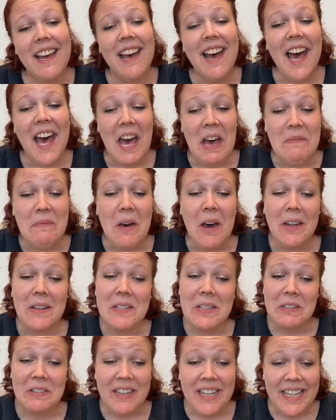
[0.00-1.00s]
On
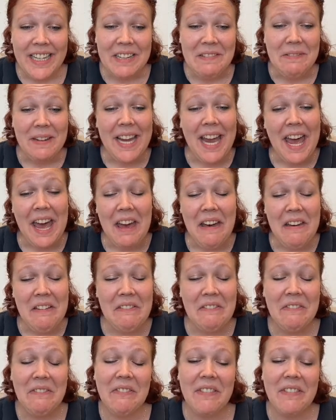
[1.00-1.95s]
screen we have